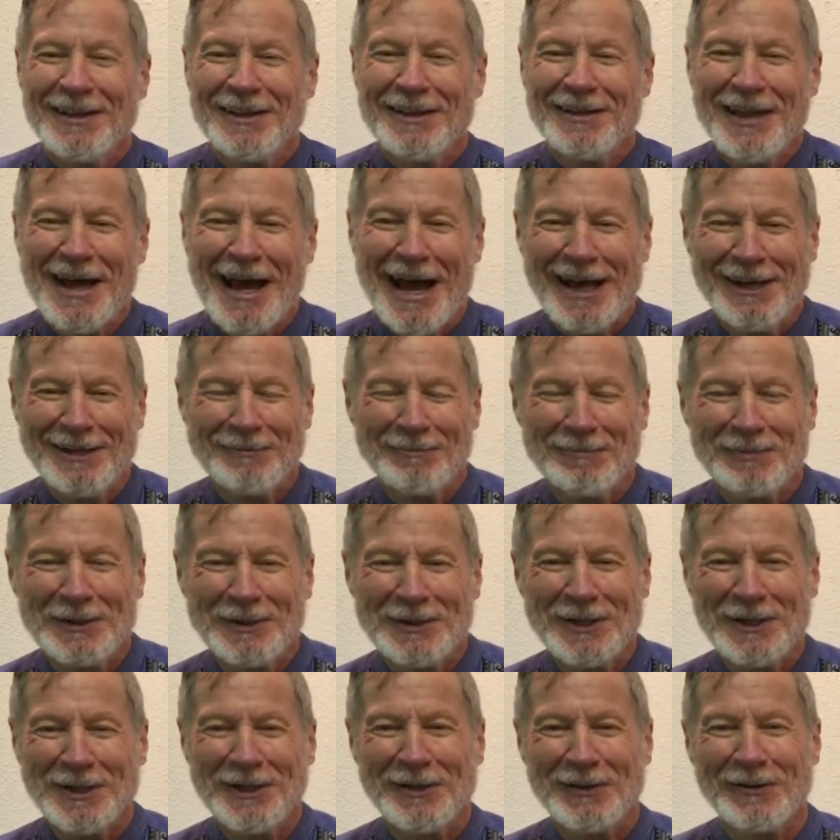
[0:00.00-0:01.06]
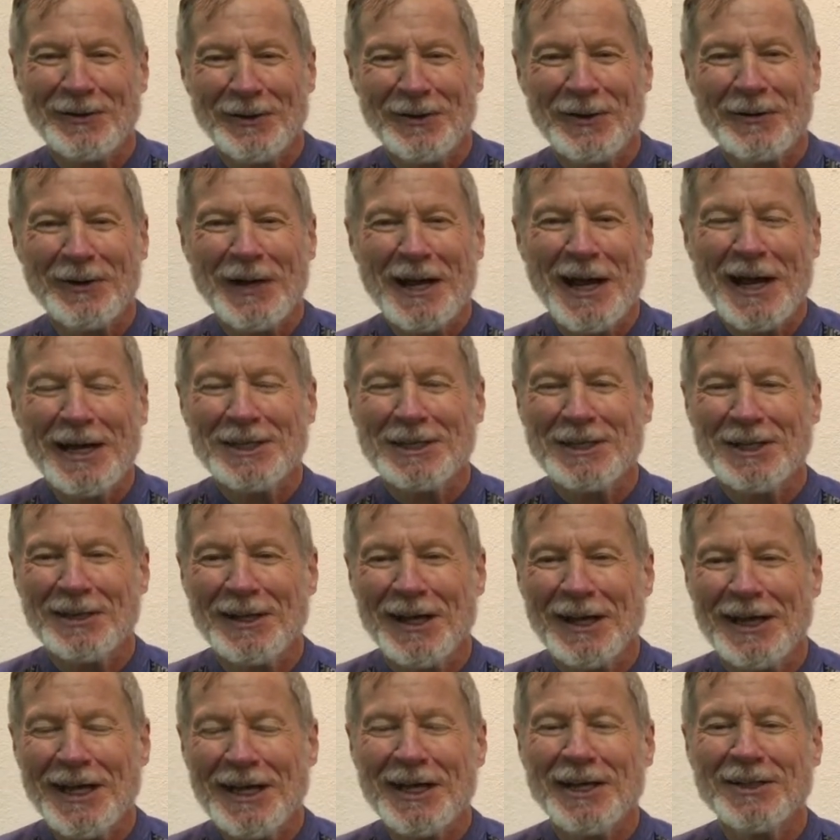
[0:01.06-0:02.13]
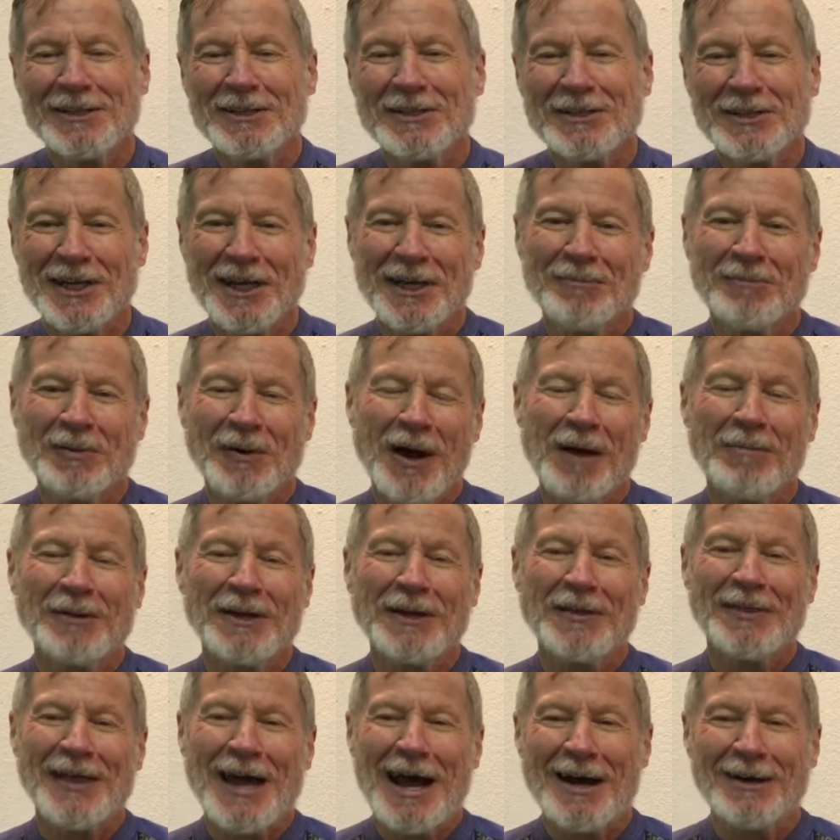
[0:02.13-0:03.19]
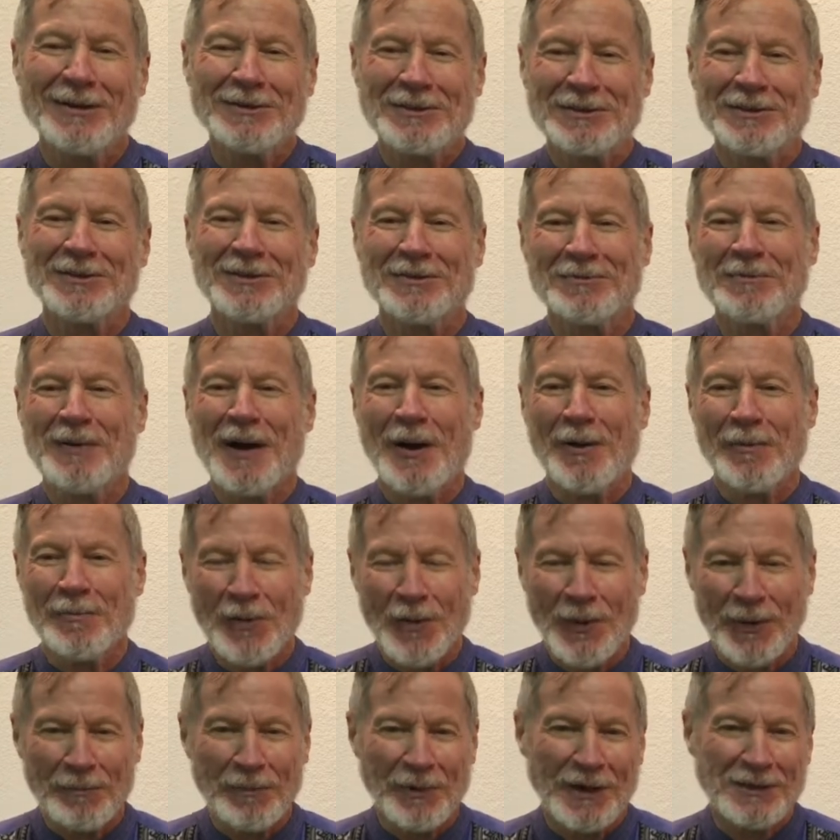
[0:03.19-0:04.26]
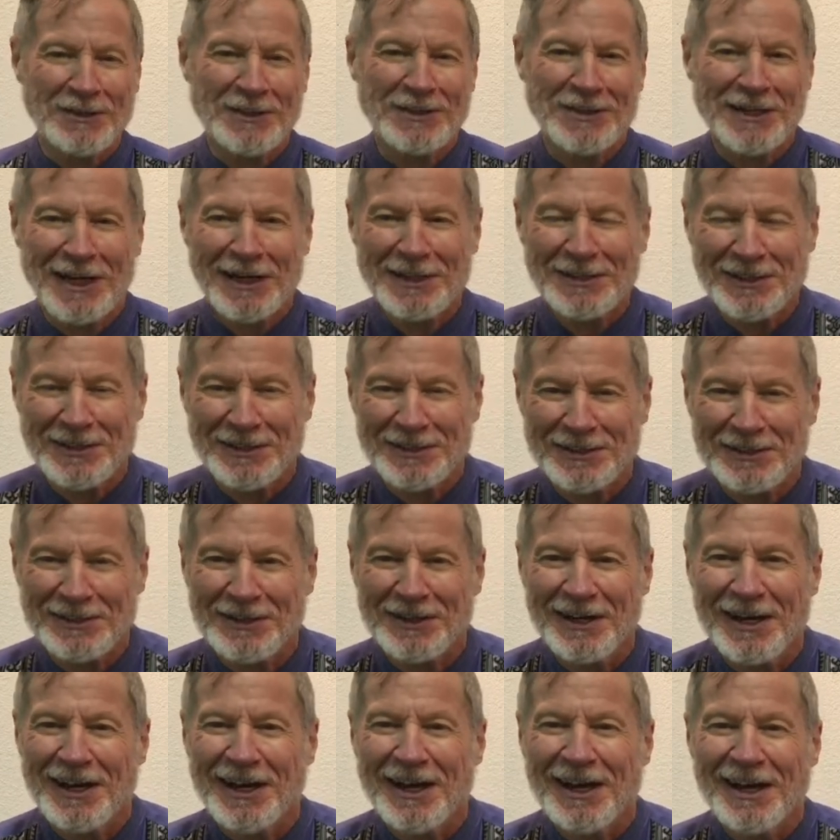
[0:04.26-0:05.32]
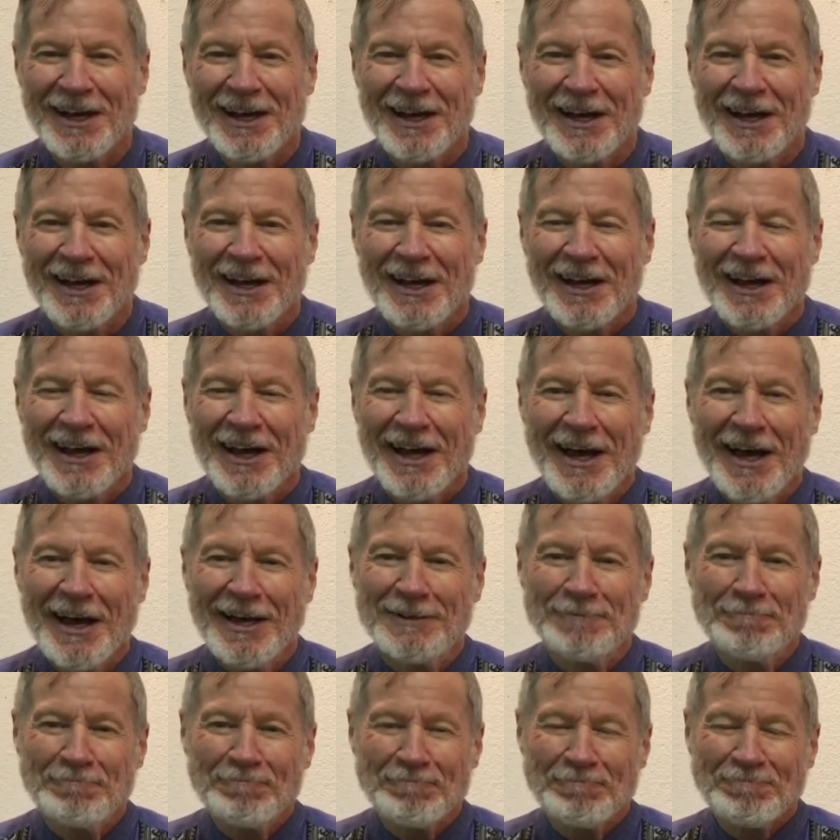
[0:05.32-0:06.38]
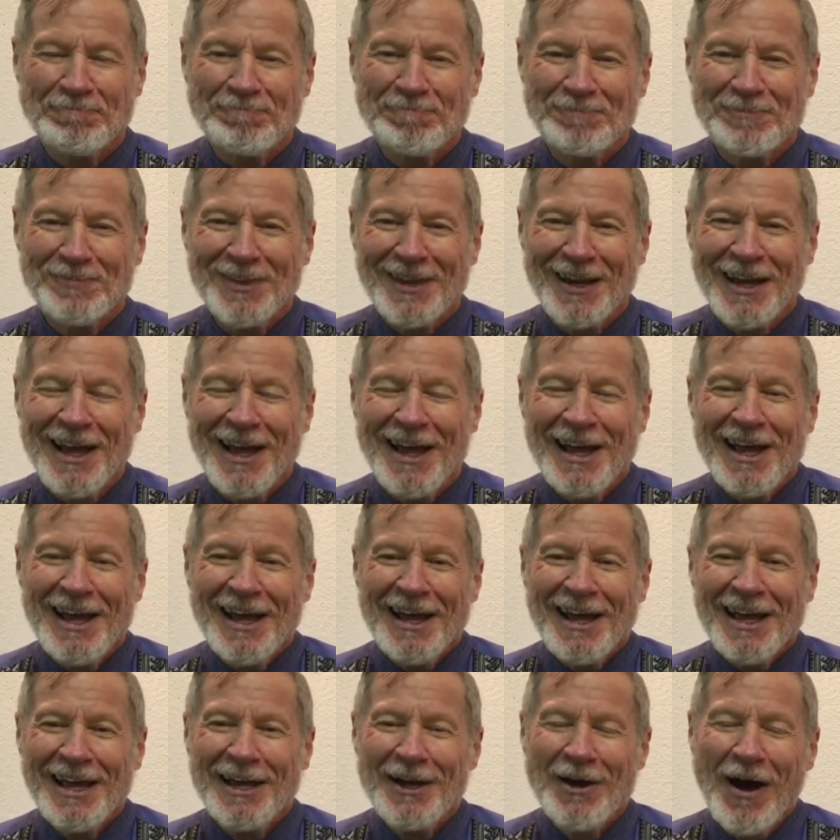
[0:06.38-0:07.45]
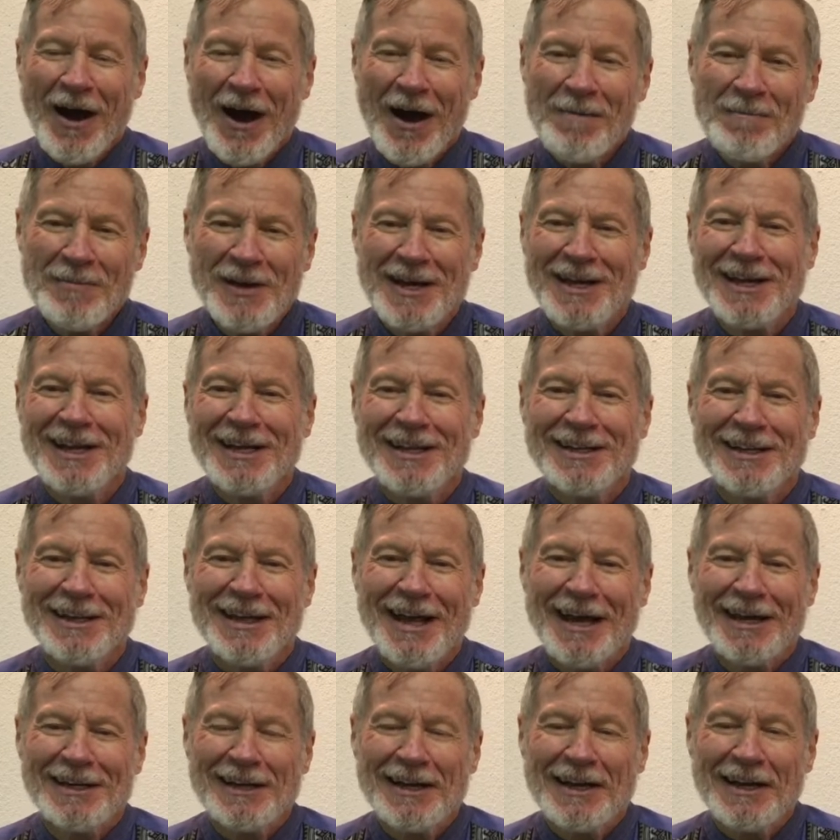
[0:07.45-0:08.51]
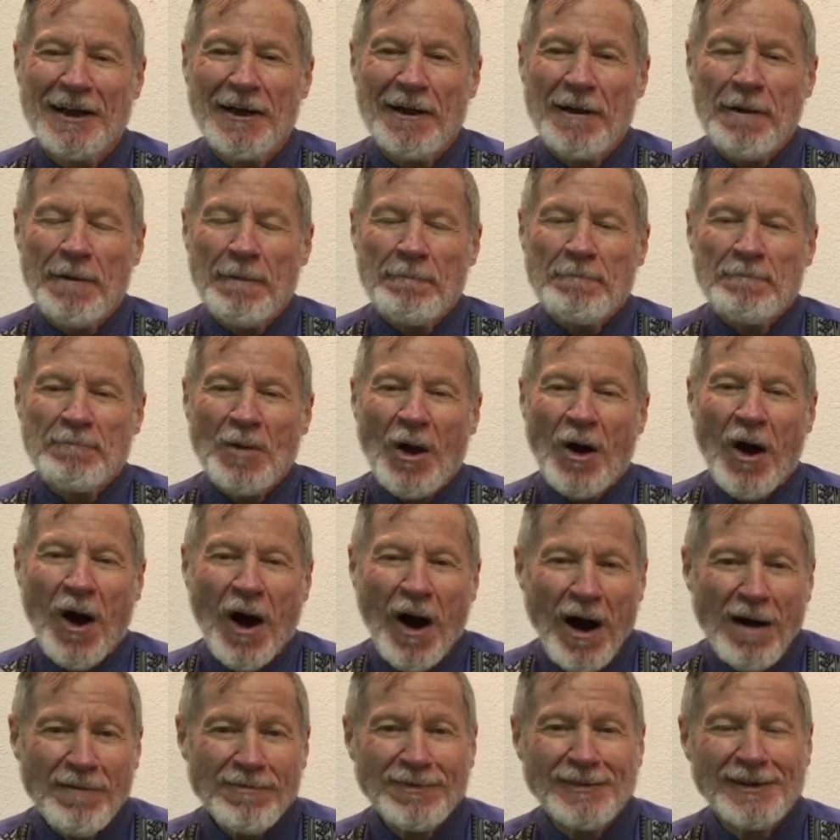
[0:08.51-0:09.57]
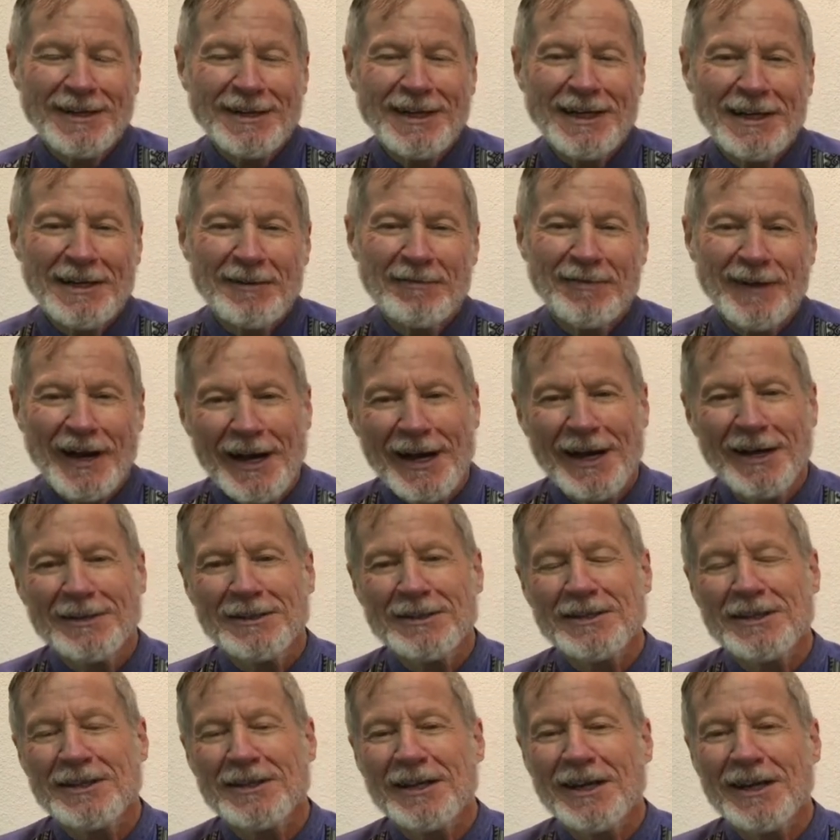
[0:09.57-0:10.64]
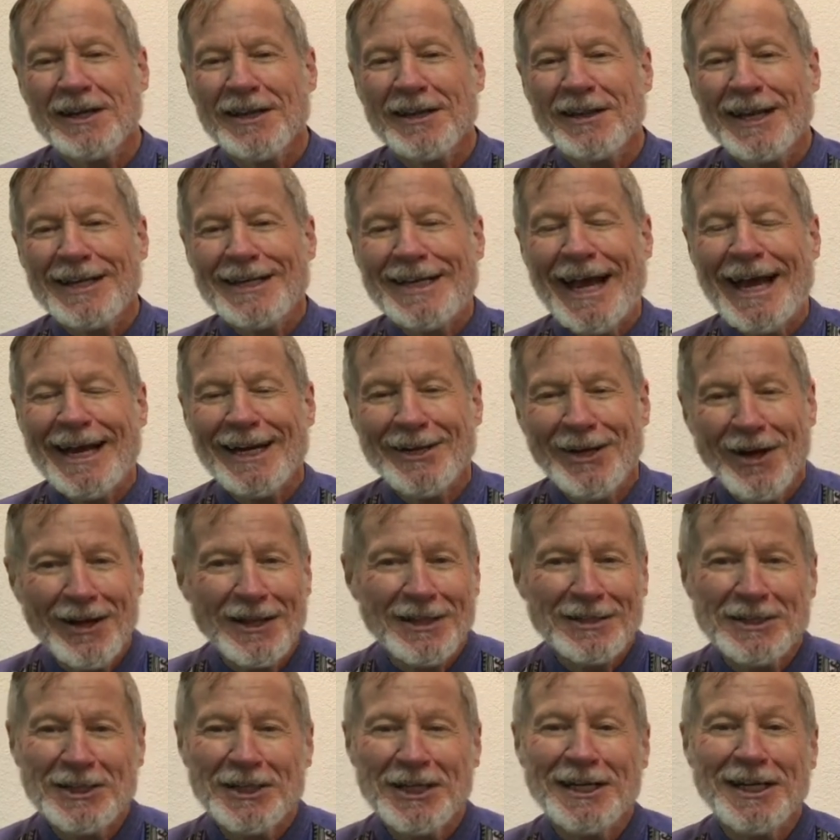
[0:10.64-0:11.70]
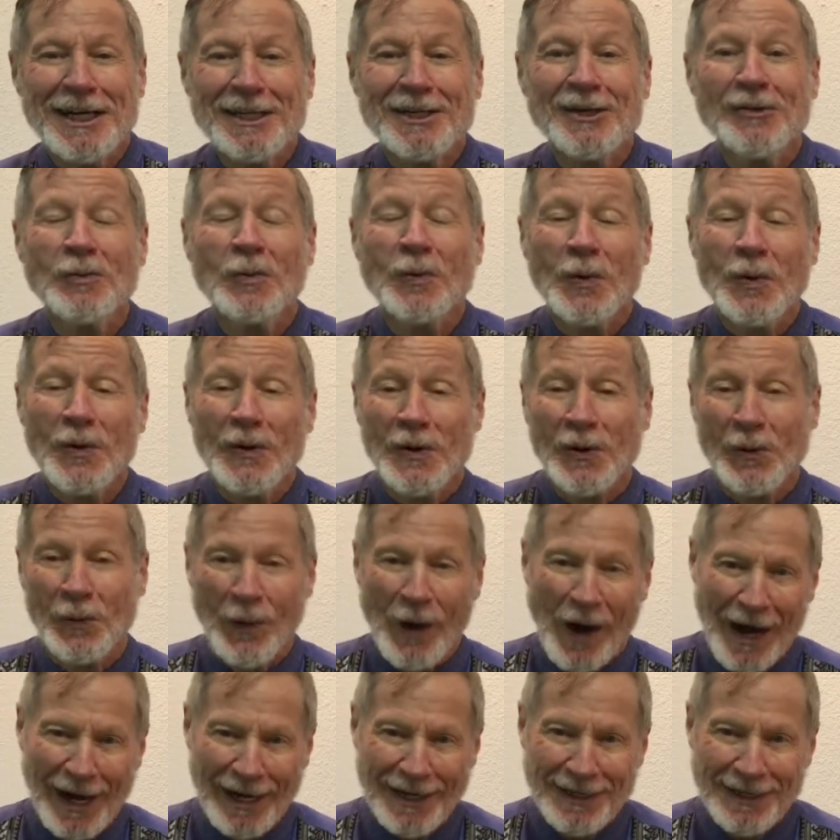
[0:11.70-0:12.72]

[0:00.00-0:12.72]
that particular location, that he had seen probably thousands of PowerPoint presentations. And he commented that often he found the technology didn't work right.